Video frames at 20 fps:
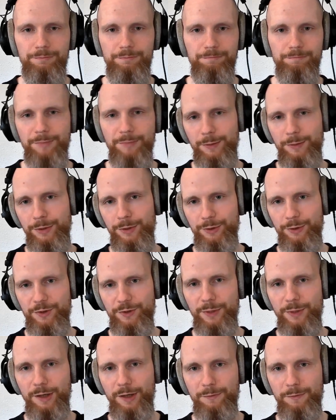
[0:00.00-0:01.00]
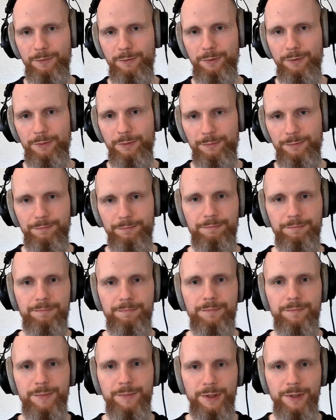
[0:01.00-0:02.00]
Maybe your smartphone
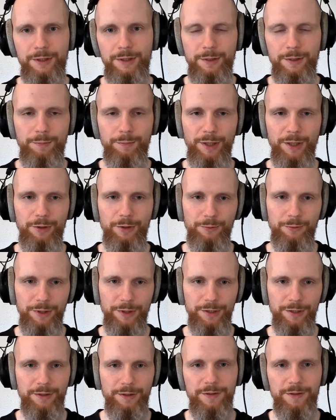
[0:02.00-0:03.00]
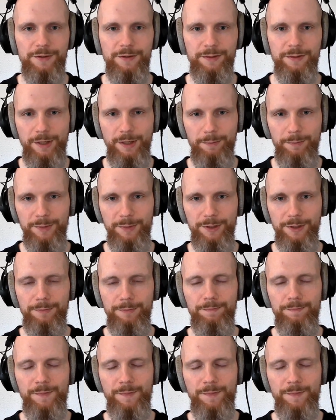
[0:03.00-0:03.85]
battery is empty.